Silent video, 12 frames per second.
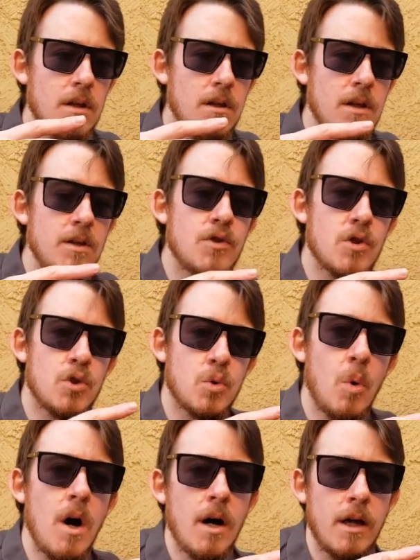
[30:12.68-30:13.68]

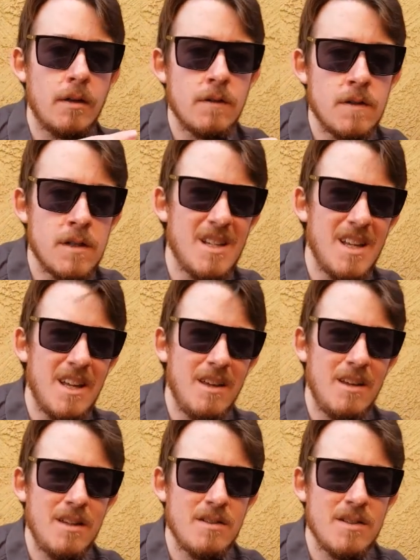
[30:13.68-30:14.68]
intertwined
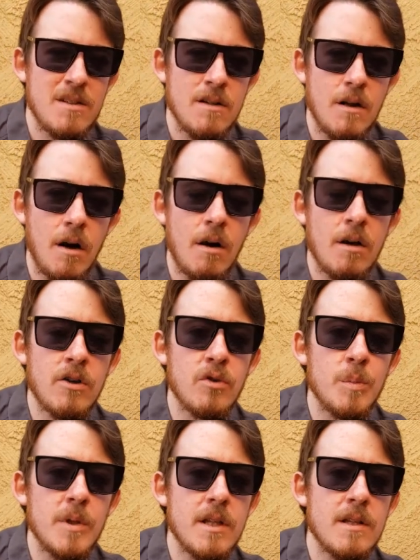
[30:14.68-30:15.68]
and
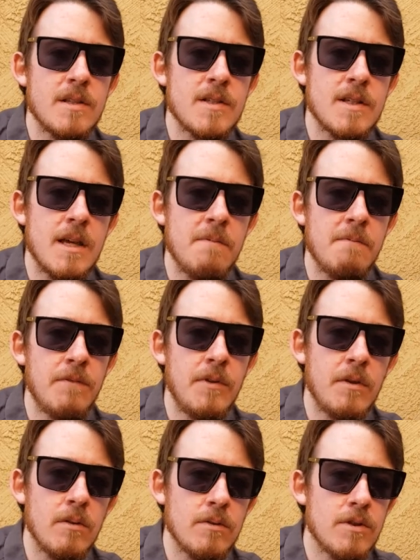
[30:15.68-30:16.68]
arguably the same field,